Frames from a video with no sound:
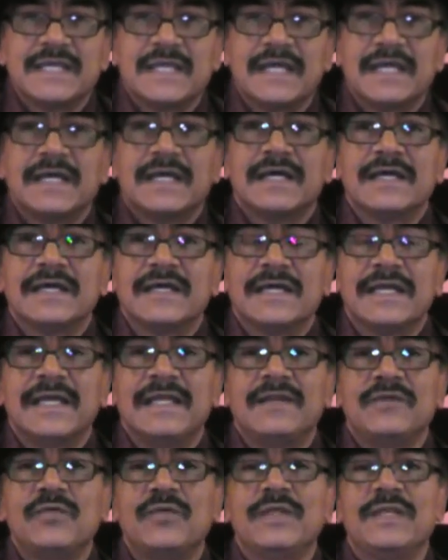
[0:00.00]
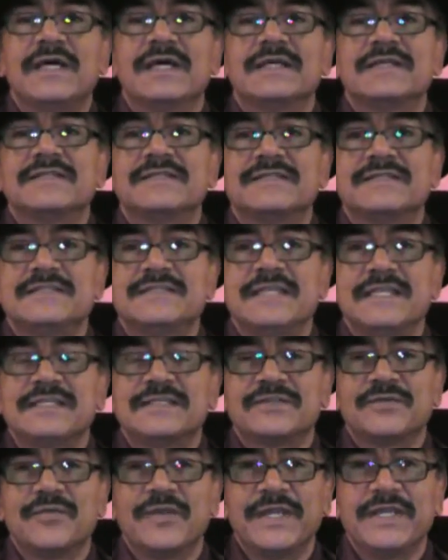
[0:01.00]
and with a
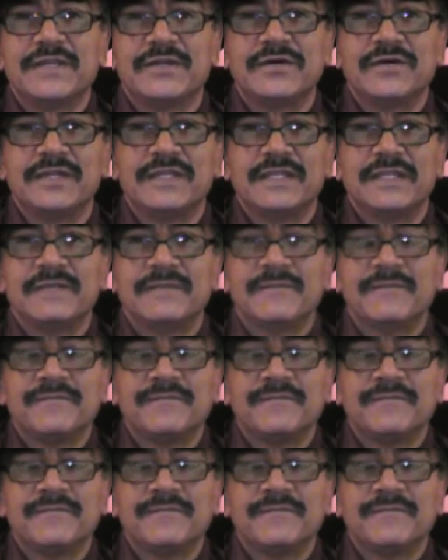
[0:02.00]
sixth grade only,